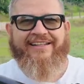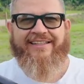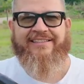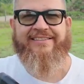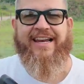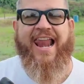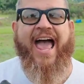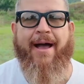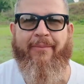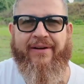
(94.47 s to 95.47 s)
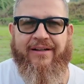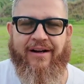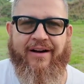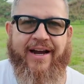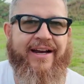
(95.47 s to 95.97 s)
the slap.
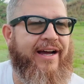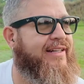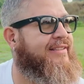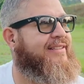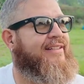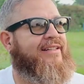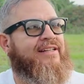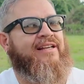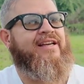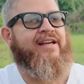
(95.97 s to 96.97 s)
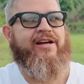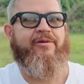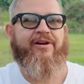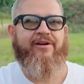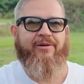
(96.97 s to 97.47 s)
All right, guys,
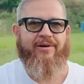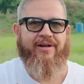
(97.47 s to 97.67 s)
here we go.